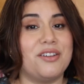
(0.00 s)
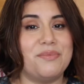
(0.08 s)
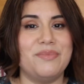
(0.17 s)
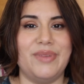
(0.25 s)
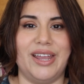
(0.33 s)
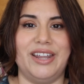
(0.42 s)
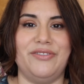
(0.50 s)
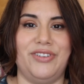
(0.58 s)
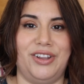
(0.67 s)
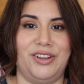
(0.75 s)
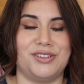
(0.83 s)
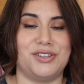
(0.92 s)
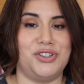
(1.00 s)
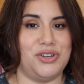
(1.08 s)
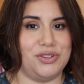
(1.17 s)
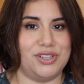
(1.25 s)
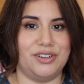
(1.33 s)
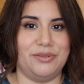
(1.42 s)
There are many videos on
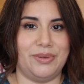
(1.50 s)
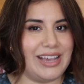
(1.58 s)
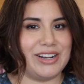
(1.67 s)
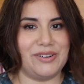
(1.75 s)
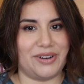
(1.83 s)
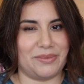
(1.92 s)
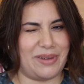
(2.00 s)
YouTube, including